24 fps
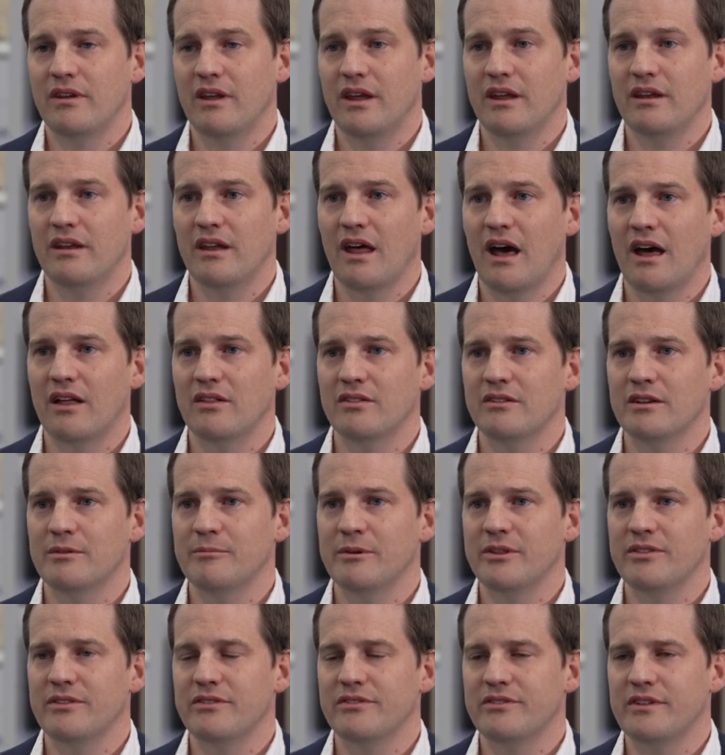and not
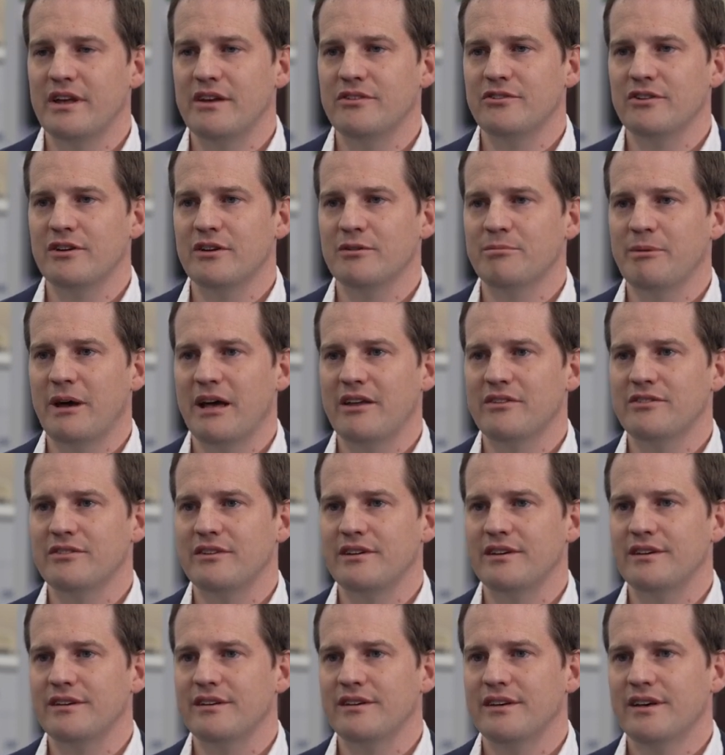limit the station
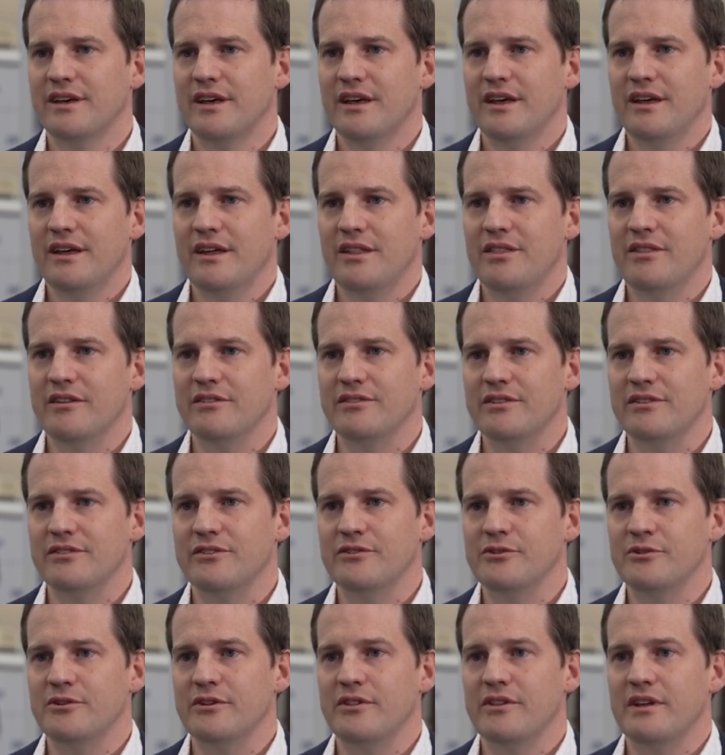capacity. This is
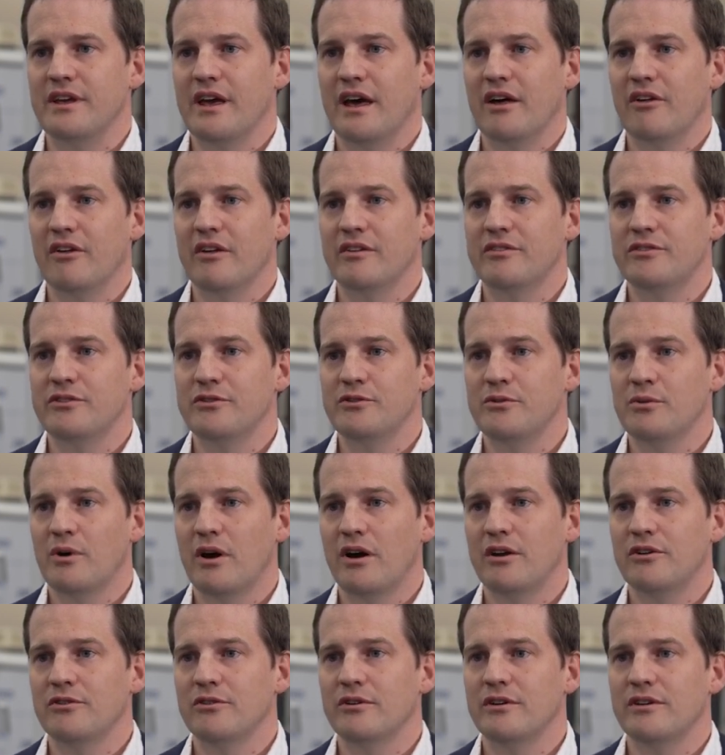due to the L S two
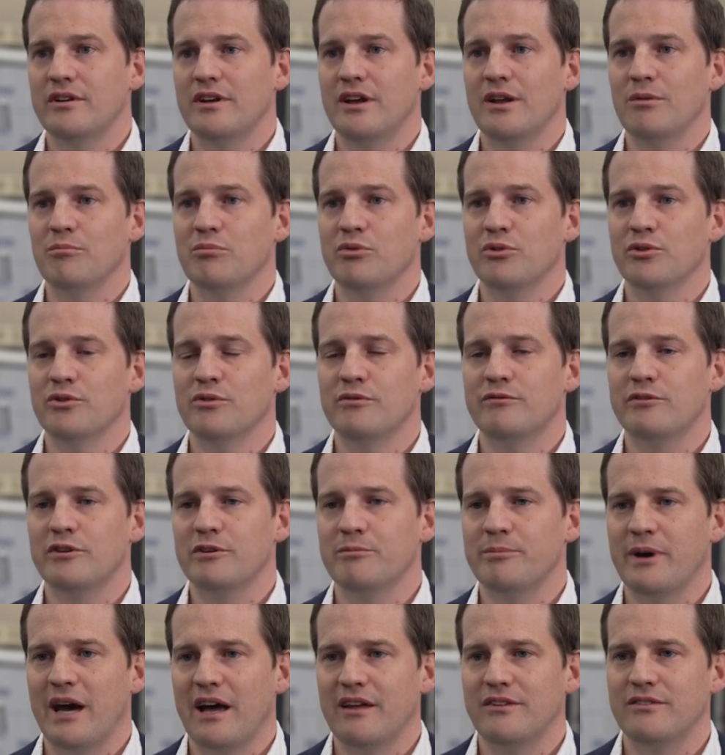hundred improved
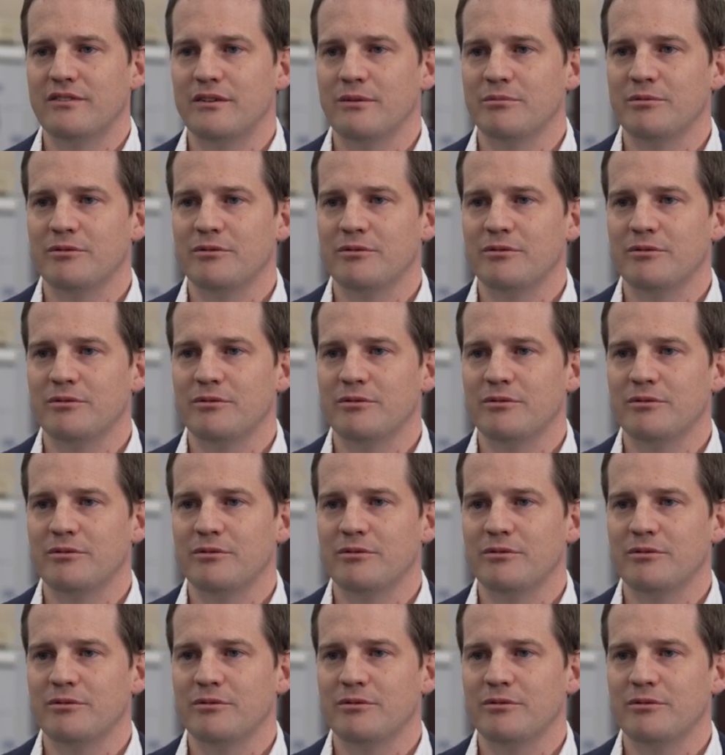capacity